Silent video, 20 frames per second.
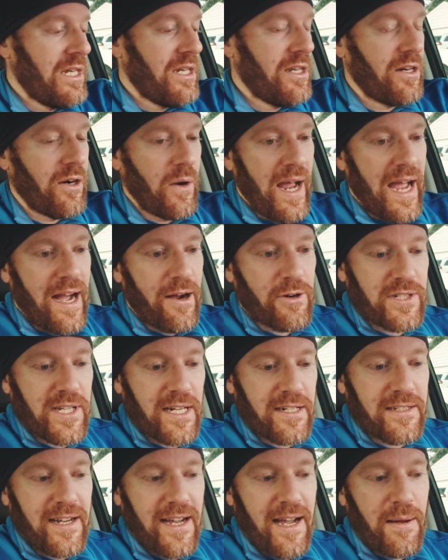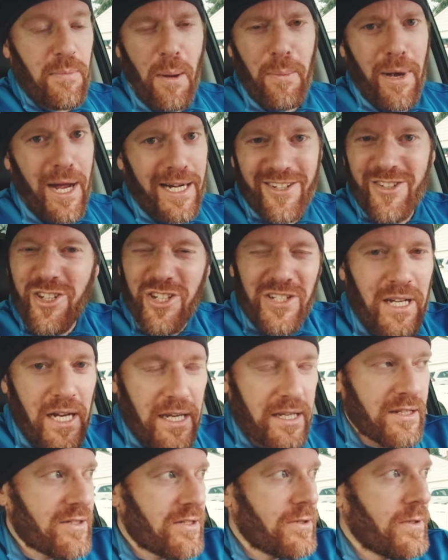you know, hours at a time, my body's just
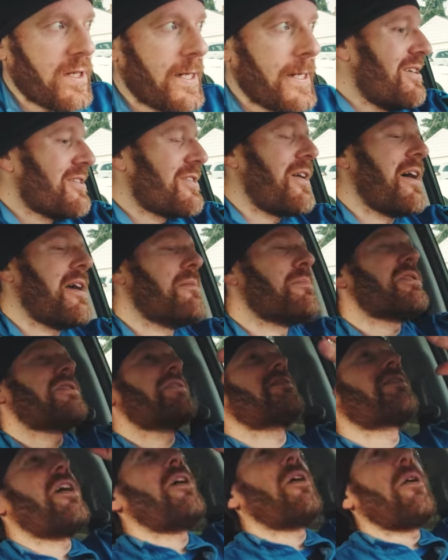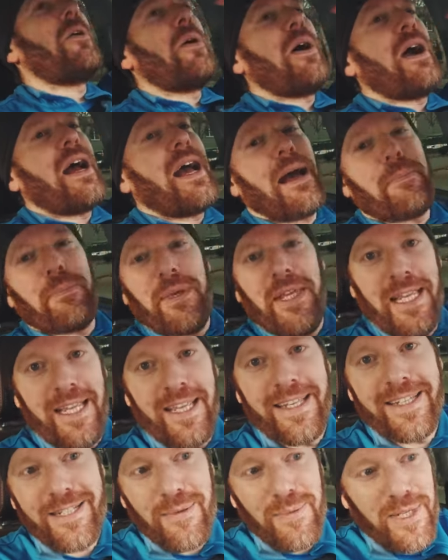not used to it. So I am so
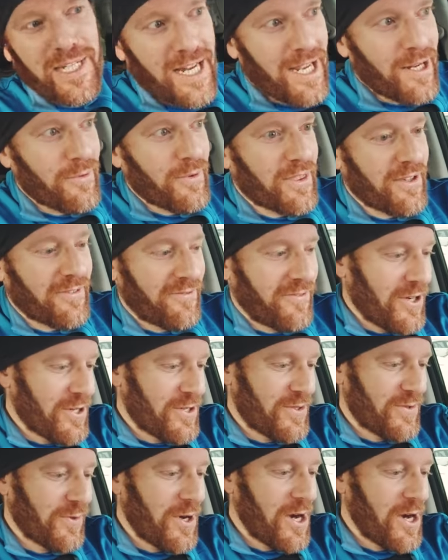happy to be done with the first